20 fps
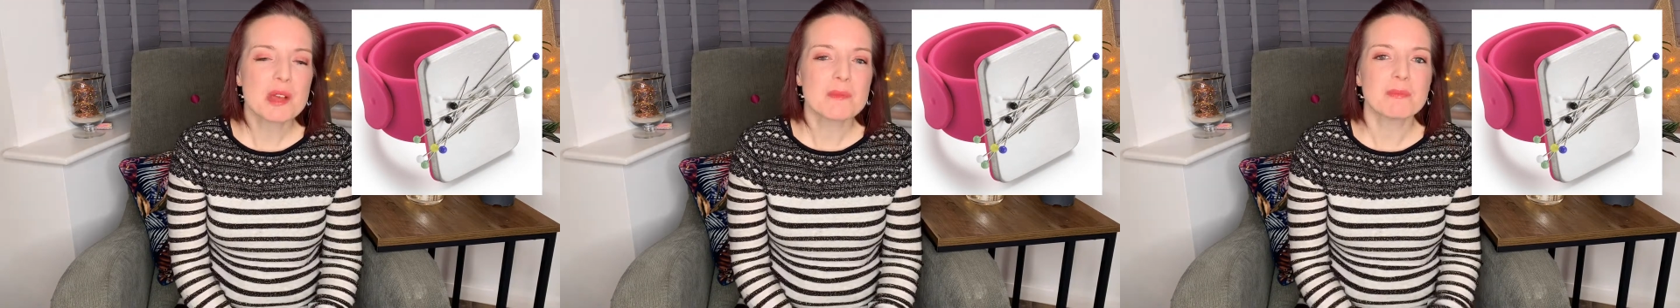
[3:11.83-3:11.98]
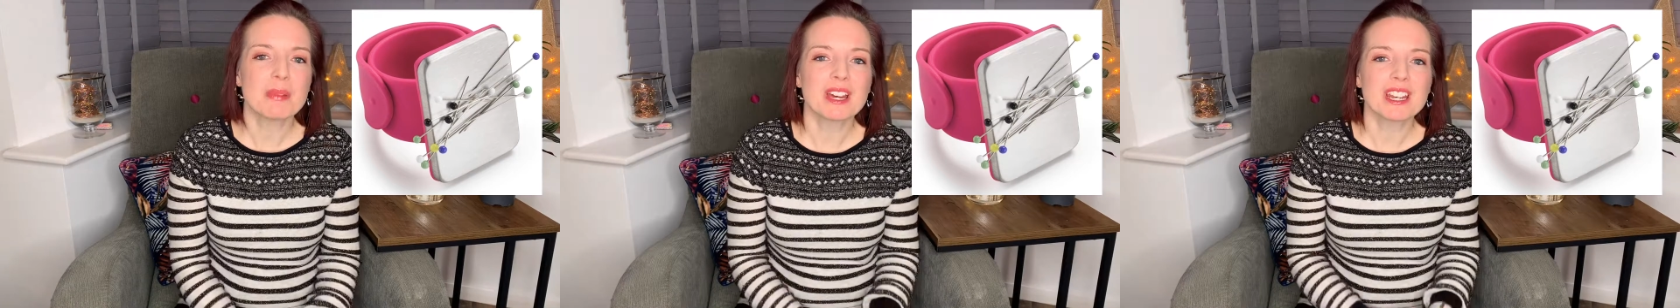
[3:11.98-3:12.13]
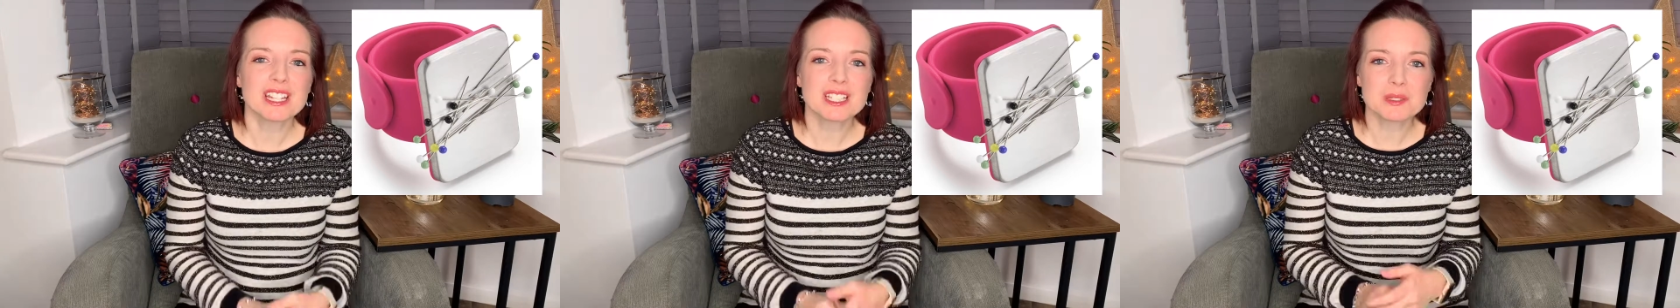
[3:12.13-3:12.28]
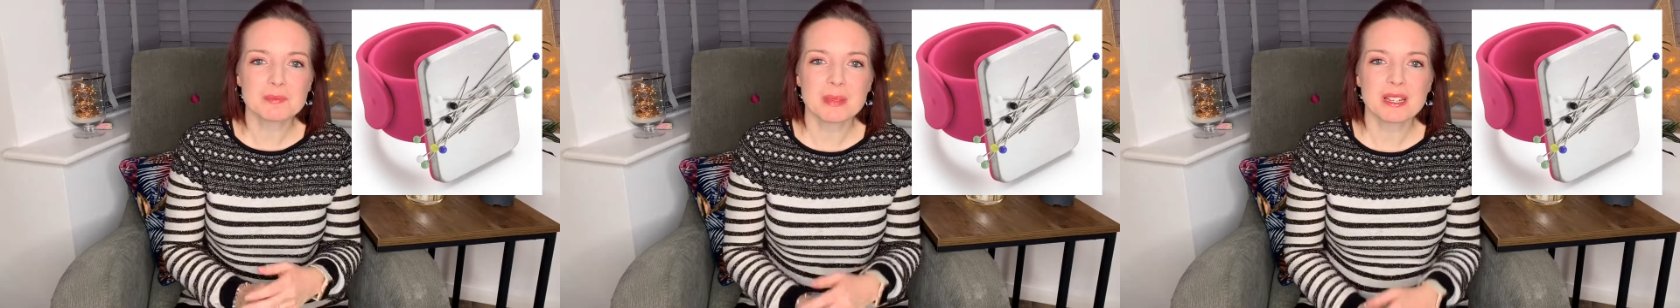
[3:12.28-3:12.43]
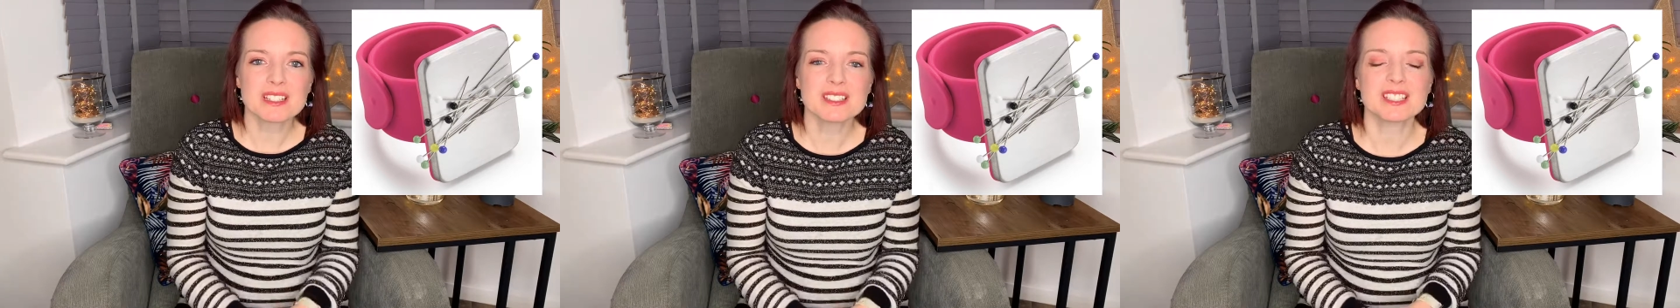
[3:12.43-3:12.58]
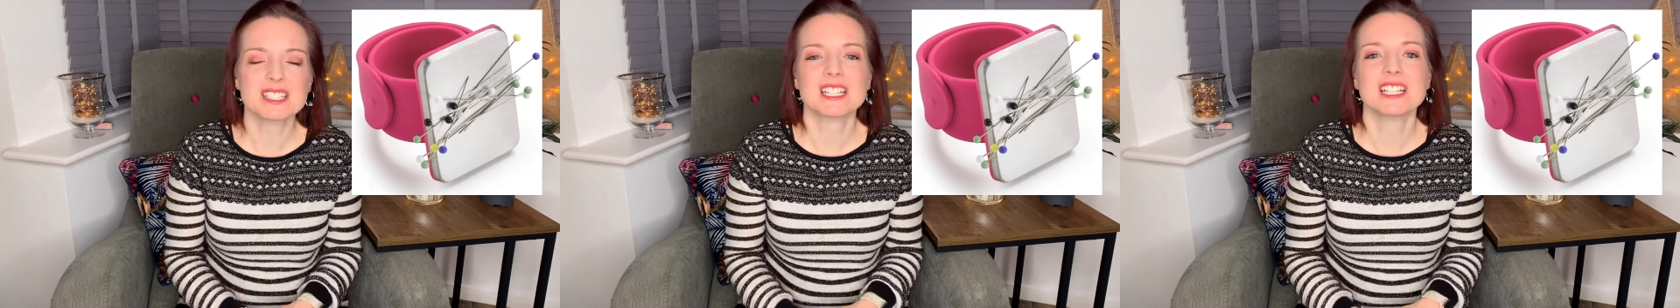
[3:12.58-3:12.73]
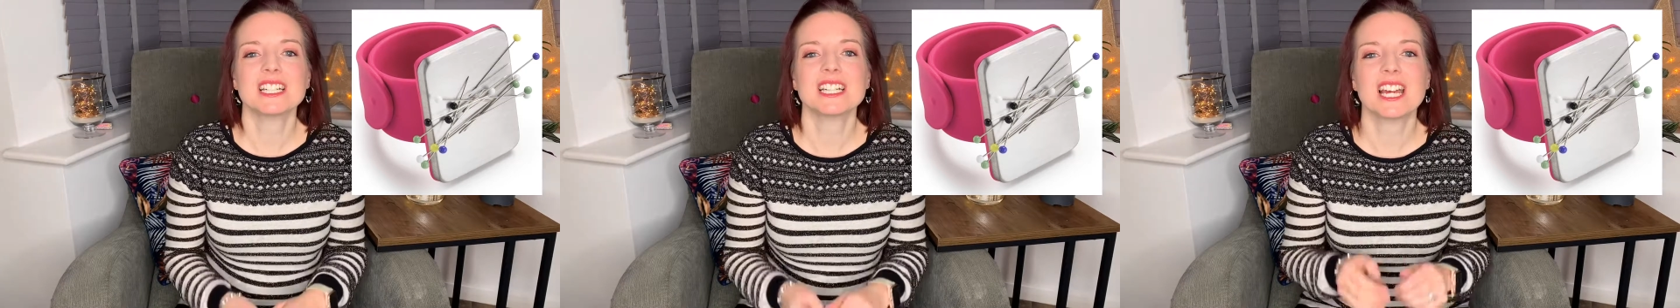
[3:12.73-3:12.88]
But it's
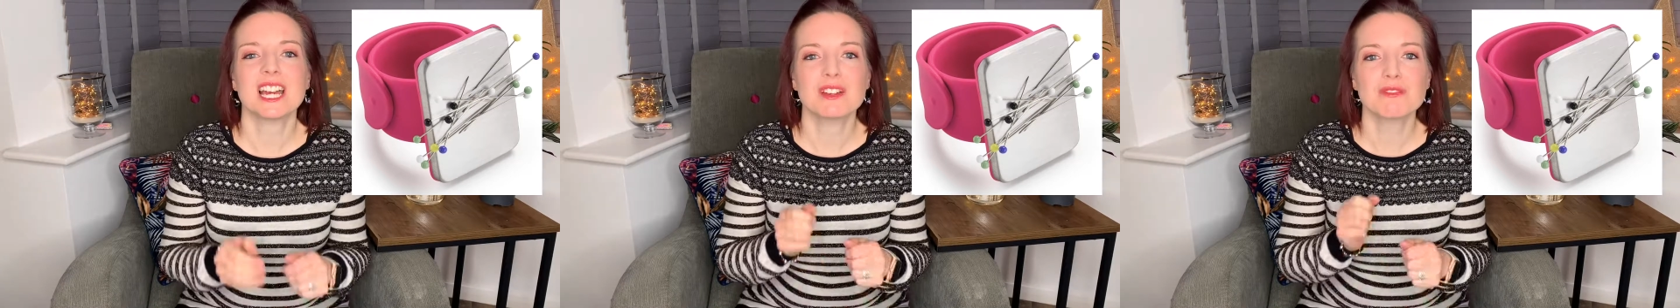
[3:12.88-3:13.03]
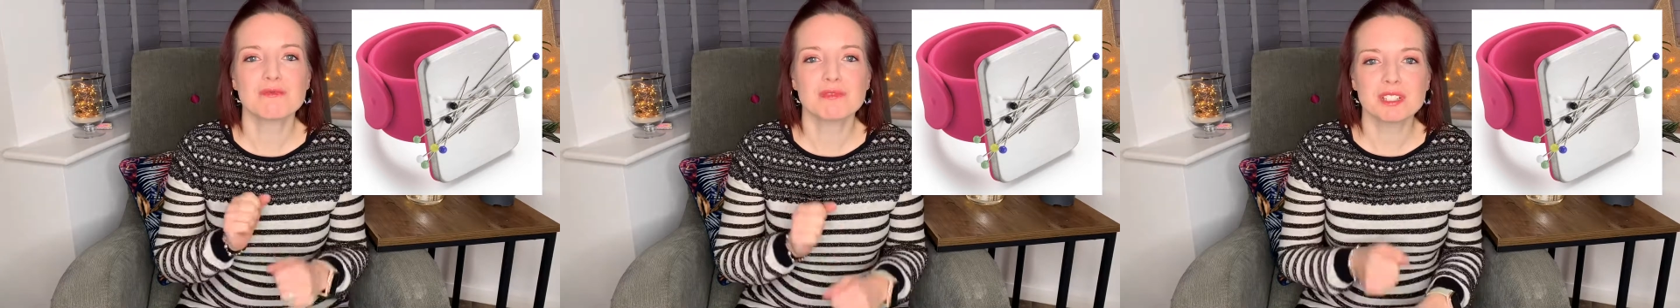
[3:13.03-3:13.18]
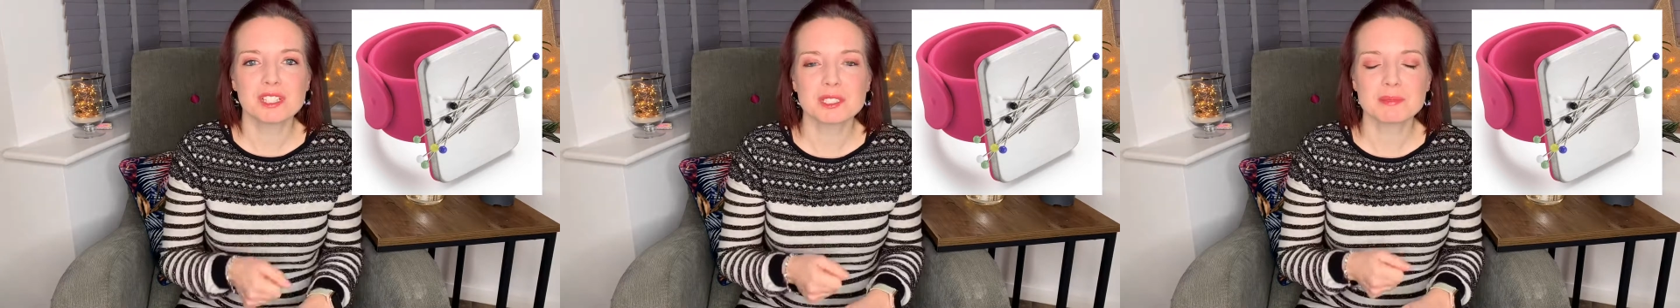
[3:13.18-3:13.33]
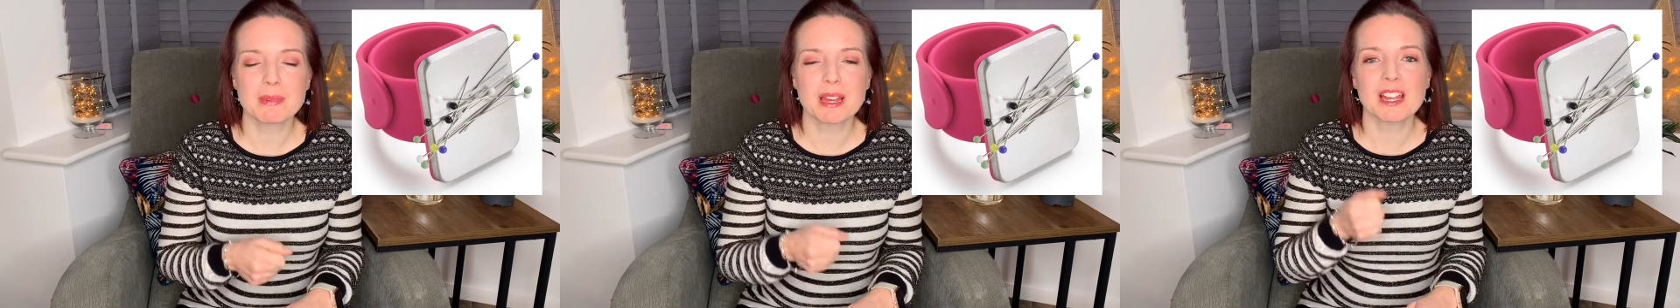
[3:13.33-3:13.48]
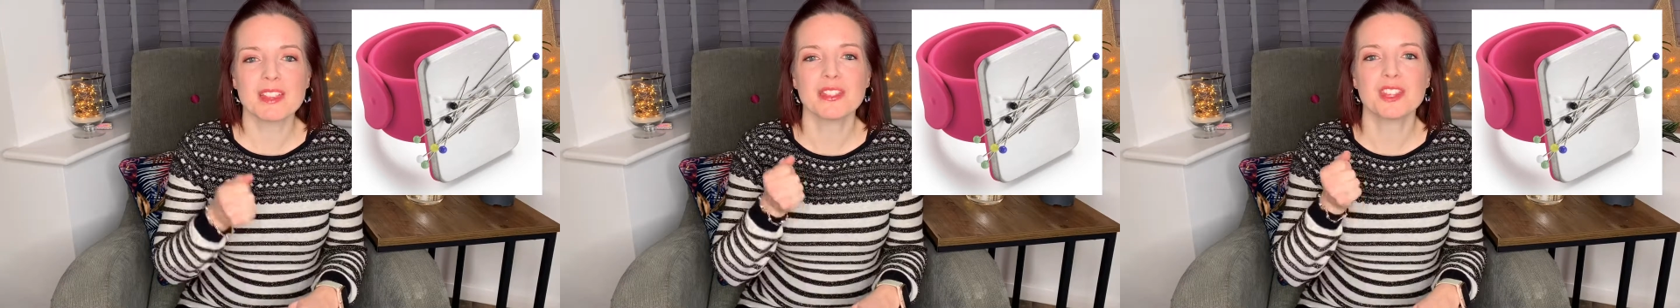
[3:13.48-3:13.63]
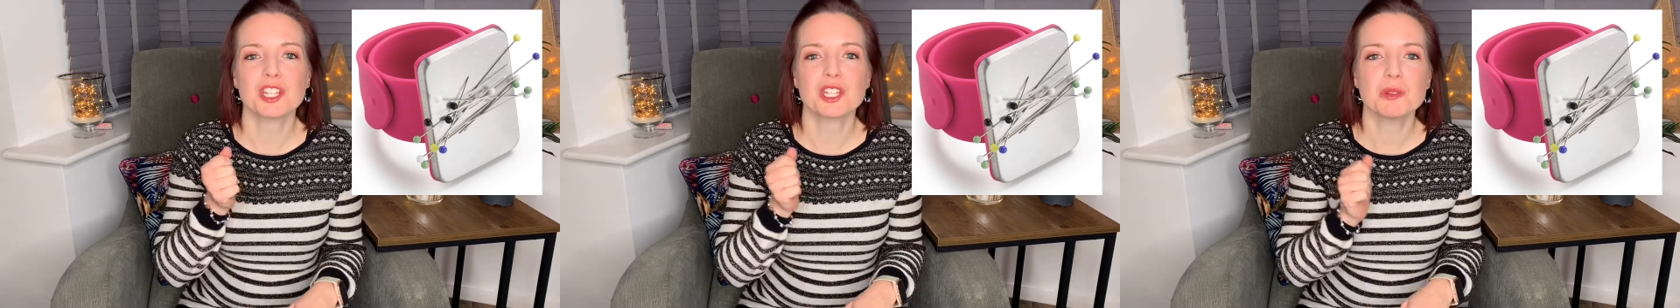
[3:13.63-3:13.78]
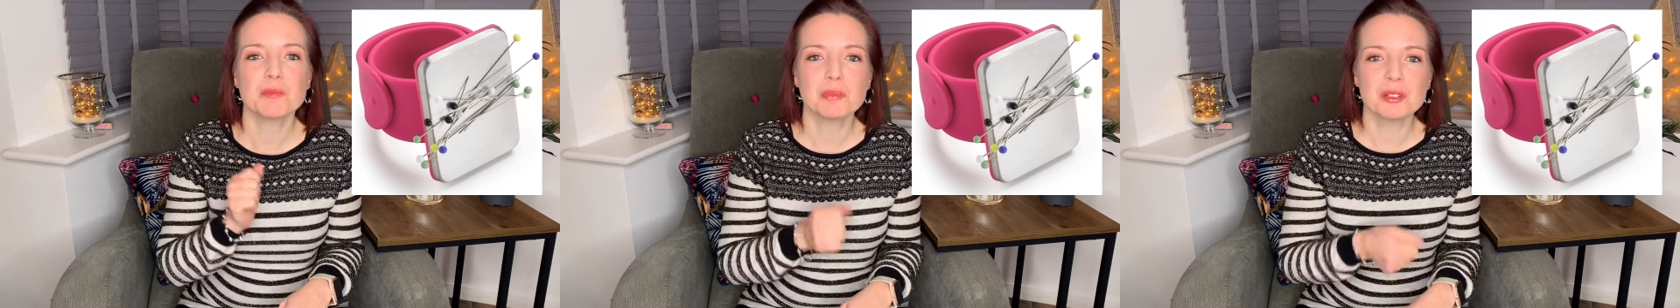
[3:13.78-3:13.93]
basically a wristband
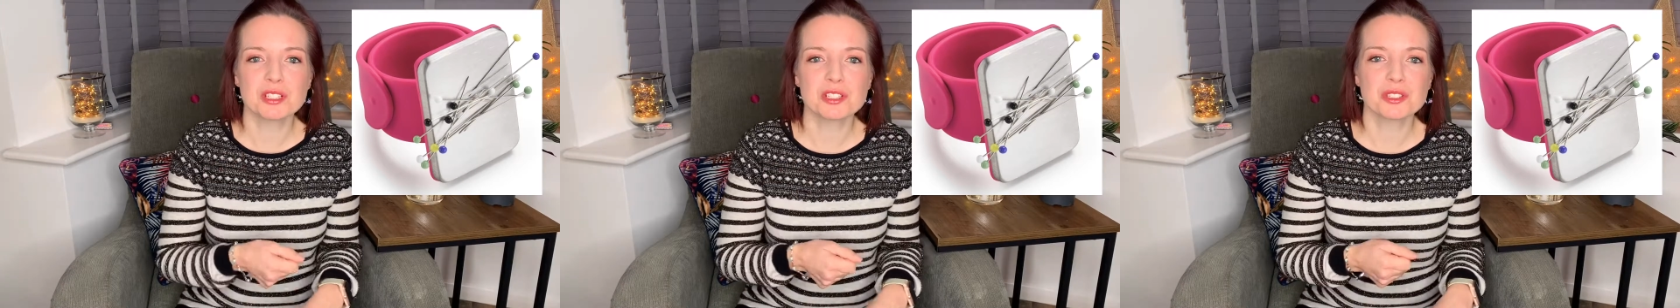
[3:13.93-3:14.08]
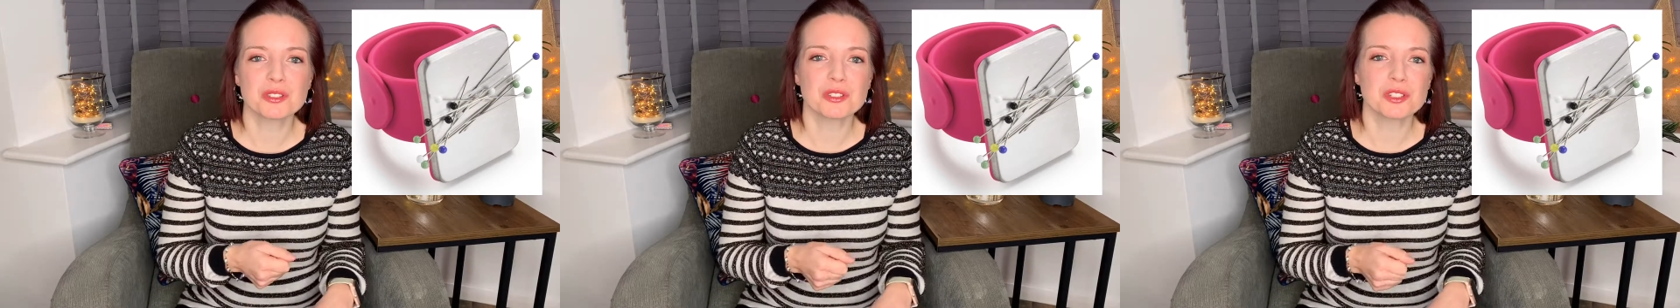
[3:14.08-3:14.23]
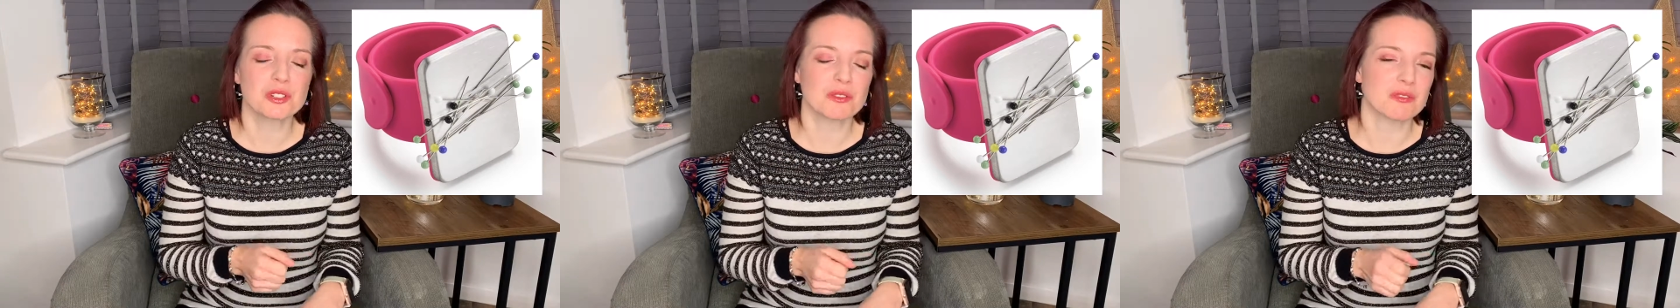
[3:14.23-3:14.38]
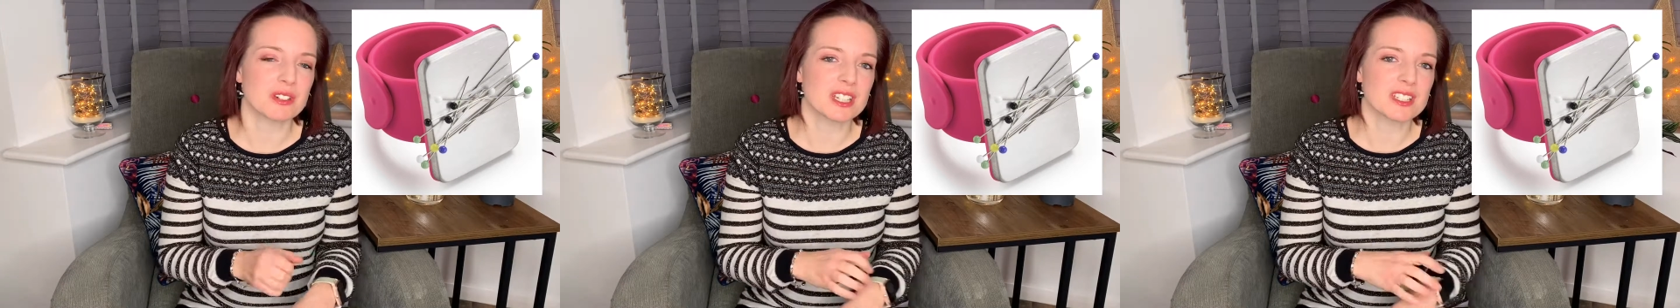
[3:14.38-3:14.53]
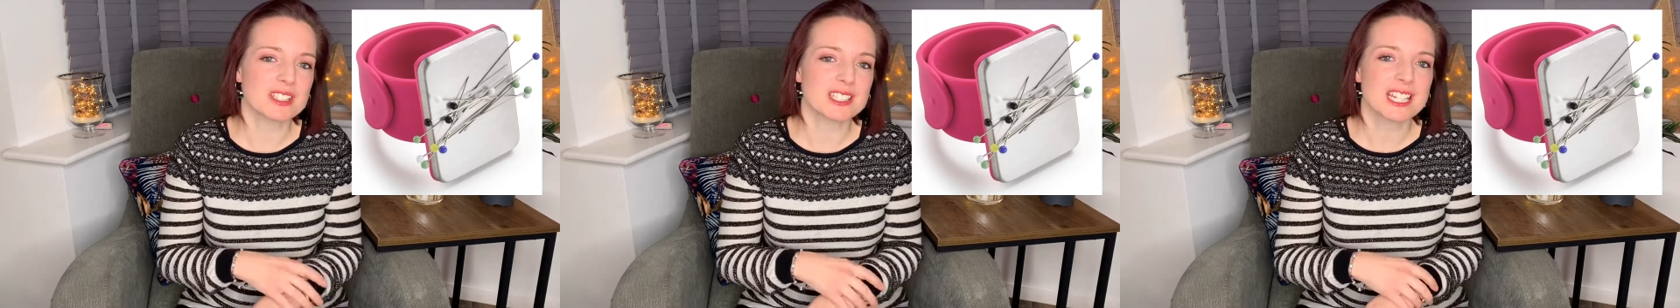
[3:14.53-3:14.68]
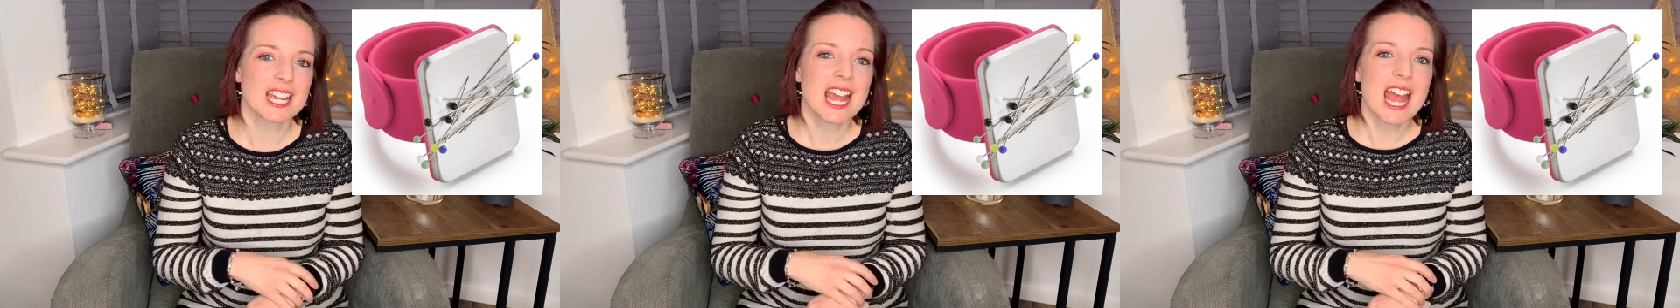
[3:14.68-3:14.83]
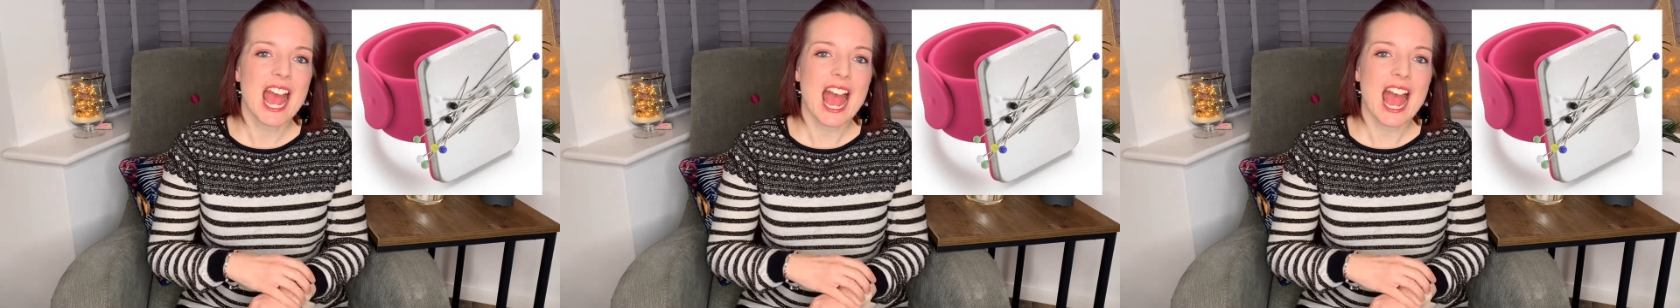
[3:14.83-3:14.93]
that you put on your wrist